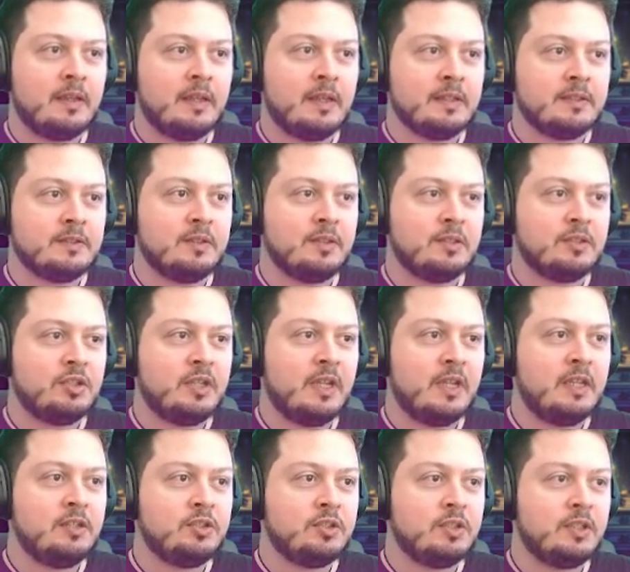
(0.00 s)
as to the
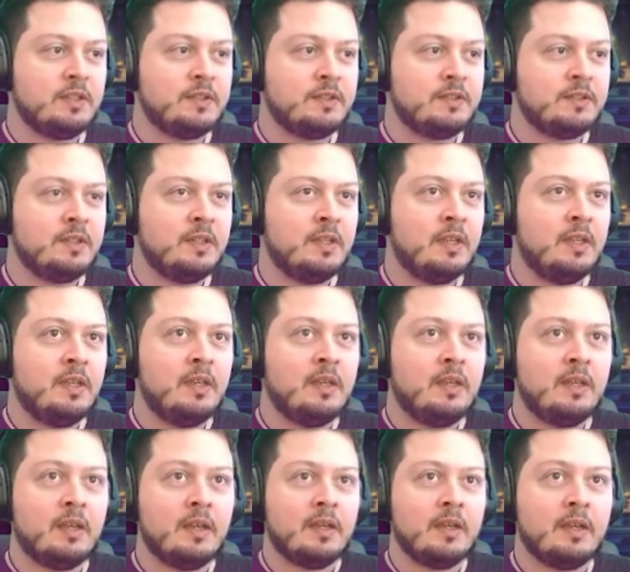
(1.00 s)
changes,
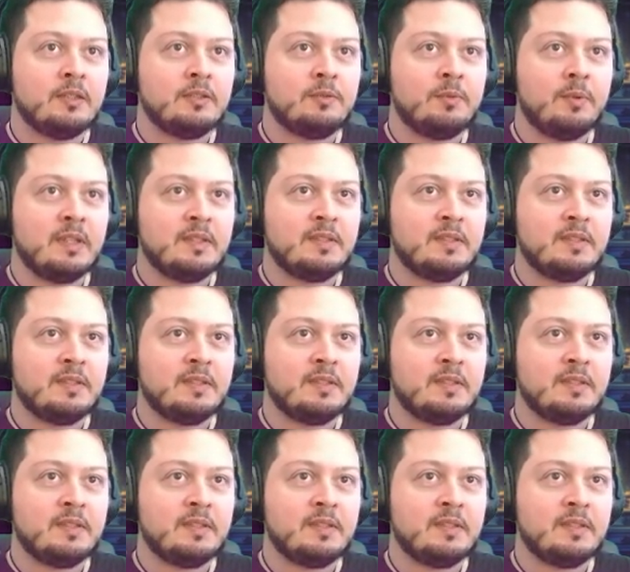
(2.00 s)
as we can